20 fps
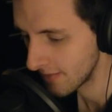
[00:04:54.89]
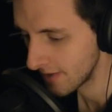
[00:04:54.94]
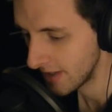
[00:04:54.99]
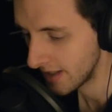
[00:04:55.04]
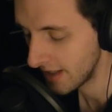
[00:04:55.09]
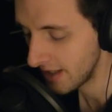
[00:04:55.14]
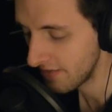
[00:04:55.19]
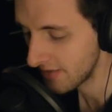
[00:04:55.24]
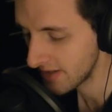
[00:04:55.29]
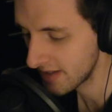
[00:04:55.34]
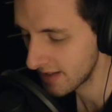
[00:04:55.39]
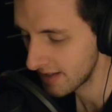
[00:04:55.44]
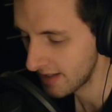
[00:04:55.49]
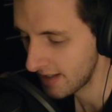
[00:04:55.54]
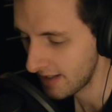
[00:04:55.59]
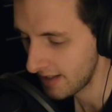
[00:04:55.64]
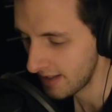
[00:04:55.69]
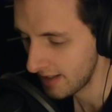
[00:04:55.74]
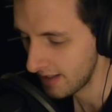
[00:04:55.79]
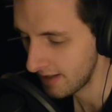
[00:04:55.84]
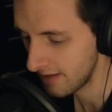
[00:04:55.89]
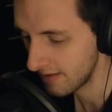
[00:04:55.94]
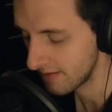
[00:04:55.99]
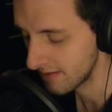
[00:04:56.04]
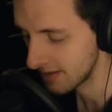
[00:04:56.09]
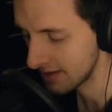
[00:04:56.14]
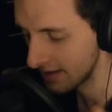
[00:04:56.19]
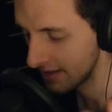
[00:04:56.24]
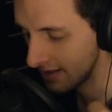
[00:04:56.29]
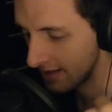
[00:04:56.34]
And even the
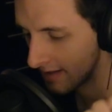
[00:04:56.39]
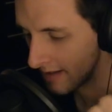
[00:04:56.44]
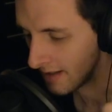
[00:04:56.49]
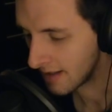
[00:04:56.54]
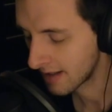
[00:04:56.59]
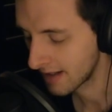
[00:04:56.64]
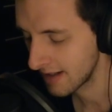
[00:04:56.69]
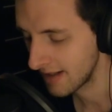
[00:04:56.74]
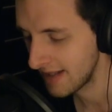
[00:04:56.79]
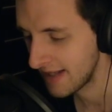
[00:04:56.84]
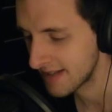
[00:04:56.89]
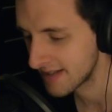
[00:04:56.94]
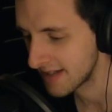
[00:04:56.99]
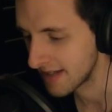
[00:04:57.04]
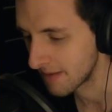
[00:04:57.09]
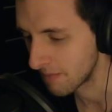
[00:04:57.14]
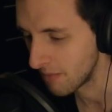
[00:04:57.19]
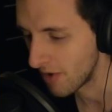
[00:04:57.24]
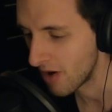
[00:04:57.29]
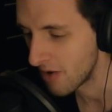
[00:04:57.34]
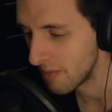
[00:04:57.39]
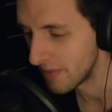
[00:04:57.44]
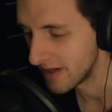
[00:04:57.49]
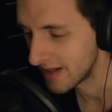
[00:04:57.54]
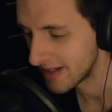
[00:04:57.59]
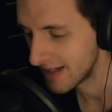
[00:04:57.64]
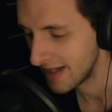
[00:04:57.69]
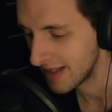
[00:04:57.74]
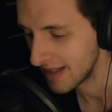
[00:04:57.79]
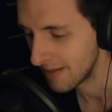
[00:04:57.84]
classic
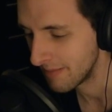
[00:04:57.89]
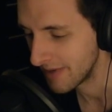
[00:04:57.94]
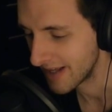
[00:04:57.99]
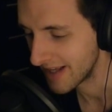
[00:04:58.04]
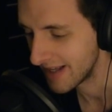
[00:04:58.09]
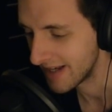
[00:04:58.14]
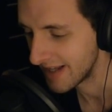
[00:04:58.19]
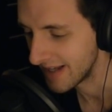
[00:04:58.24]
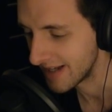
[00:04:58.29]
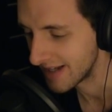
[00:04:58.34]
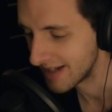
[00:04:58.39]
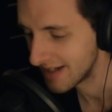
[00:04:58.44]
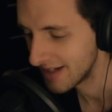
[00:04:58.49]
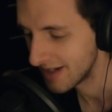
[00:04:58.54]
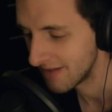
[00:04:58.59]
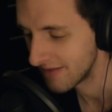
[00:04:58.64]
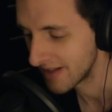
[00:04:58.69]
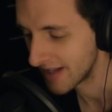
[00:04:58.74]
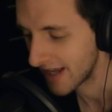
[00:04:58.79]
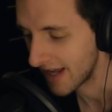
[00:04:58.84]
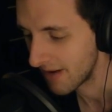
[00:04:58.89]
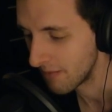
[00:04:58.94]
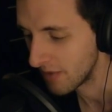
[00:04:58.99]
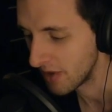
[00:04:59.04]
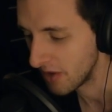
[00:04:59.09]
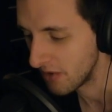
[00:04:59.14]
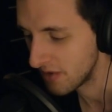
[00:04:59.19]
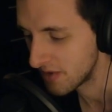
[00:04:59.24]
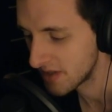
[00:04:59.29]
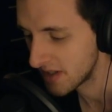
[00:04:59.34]
moment at the beginning of the game
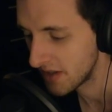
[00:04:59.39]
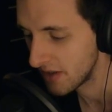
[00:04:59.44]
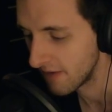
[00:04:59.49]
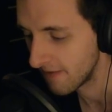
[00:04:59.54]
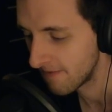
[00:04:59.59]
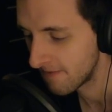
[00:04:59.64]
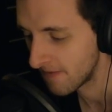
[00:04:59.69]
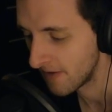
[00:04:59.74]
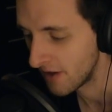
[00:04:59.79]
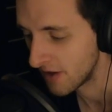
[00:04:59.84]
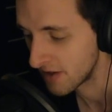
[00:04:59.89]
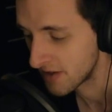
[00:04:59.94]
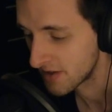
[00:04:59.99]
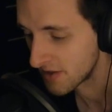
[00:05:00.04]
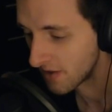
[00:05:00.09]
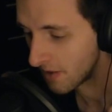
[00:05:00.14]
when you see your first